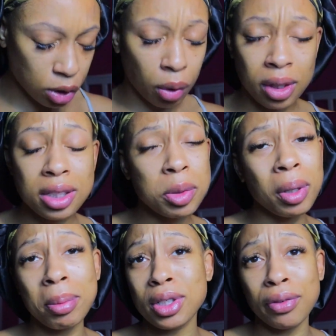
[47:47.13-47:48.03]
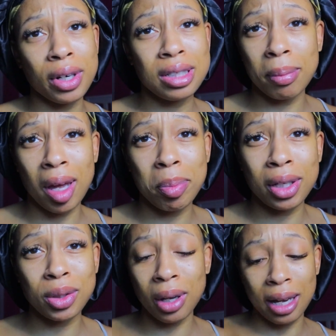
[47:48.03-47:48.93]
So this is pretty much the first time I
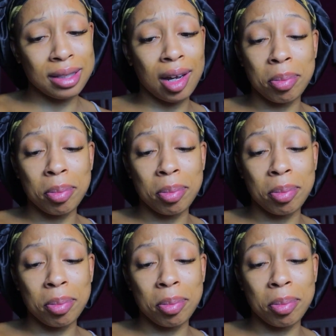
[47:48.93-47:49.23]
picked you guys